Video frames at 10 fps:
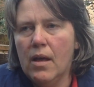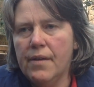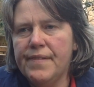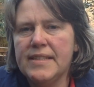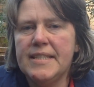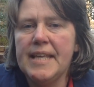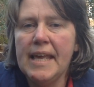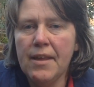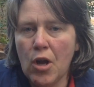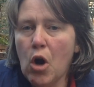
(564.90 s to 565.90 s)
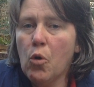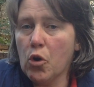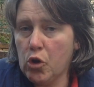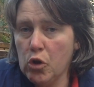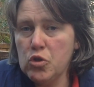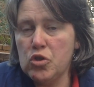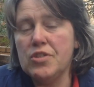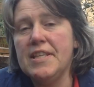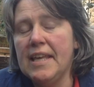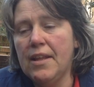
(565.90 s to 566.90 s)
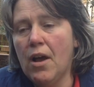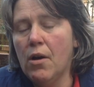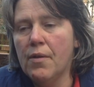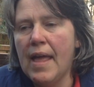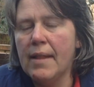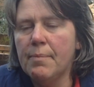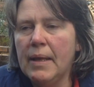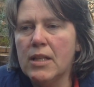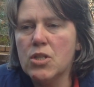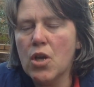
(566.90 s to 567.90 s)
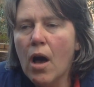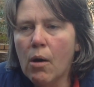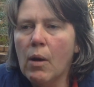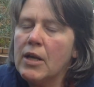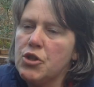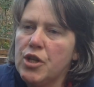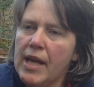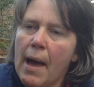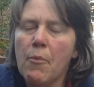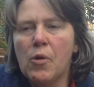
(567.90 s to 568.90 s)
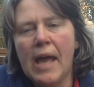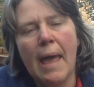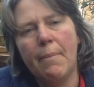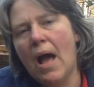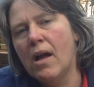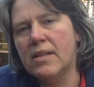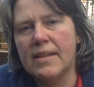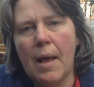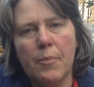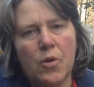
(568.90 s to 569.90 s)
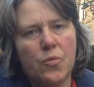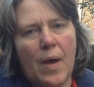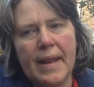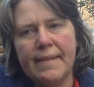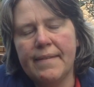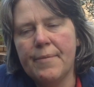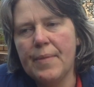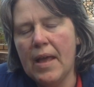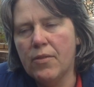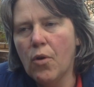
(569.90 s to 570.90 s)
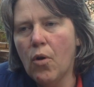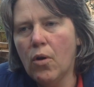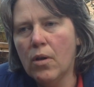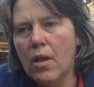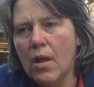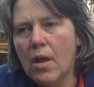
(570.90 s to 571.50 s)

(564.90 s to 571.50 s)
If it's 0 or close to 0, that means, oh, actually I'm okay about it, I'm not worried at all.